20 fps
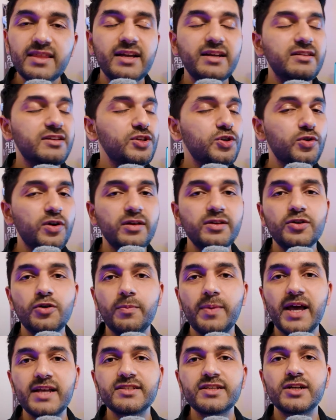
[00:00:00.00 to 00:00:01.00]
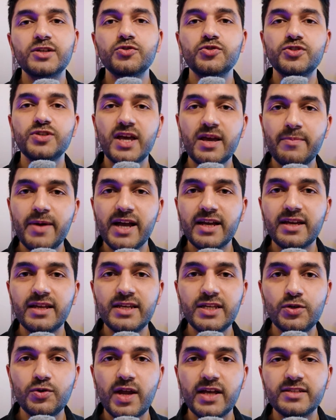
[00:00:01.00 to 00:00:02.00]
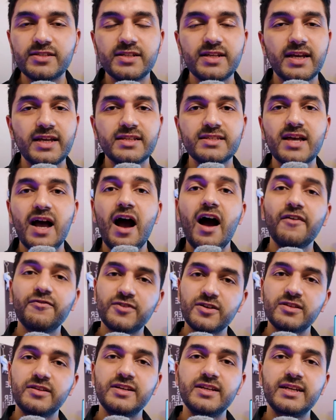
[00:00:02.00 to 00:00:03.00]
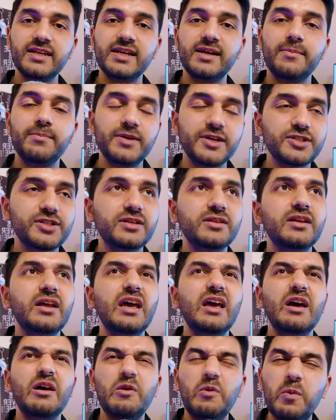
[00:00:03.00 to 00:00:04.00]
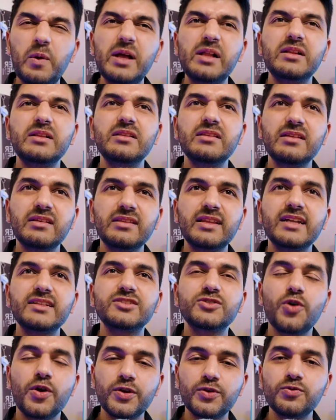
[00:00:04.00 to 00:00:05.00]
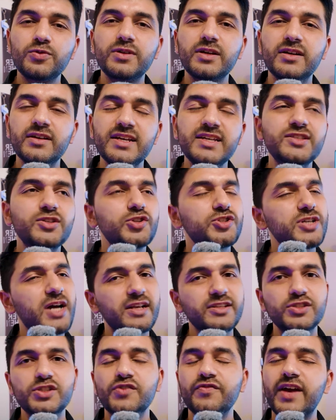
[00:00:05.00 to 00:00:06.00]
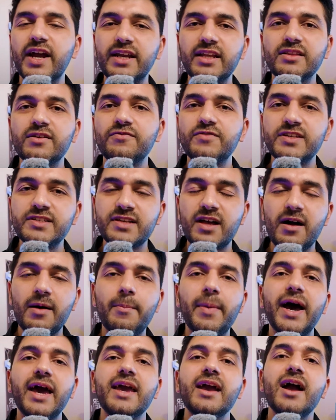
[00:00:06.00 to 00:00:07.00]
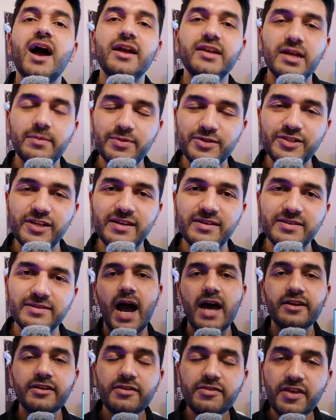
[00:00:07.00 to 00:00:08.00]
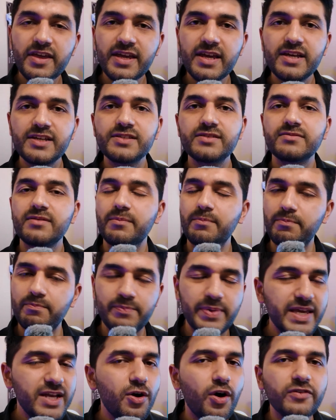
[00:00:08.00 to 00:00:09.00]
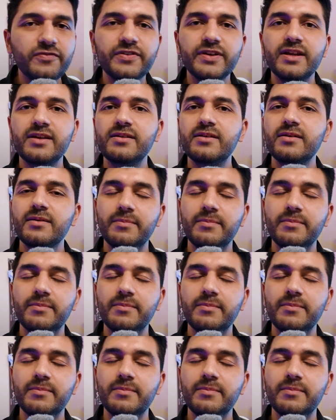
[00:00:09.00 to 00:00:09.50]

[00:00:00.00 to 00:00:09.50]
that your plans are to stay back in United States after the degree completion, well, that's going to decrease your chances of getting the visa by 100%. Another thing is, be confident,